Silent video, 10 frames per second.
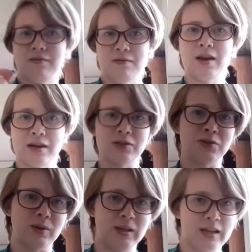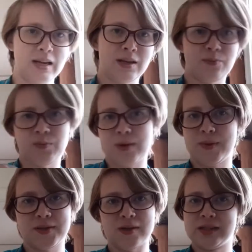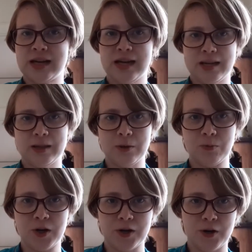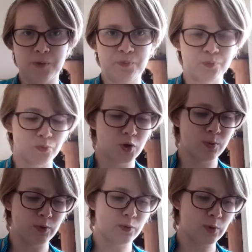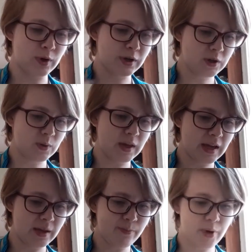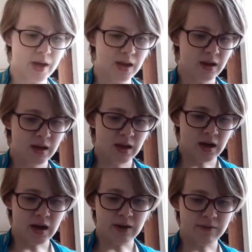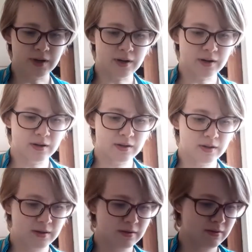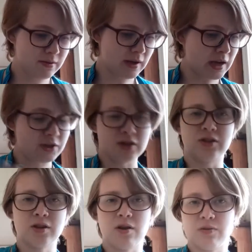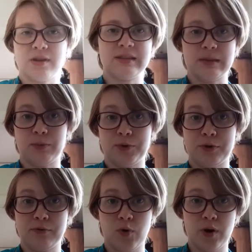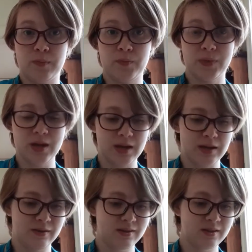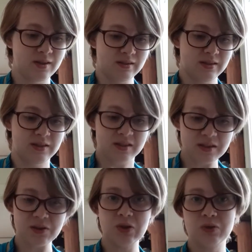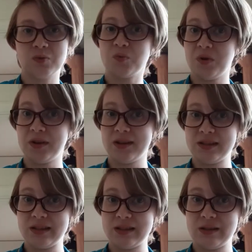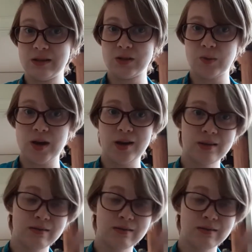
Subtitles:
actually, like, maybe saute it in the butter before doing it. But I figured I'd just show you this simpler form, and it's still really tasty this way,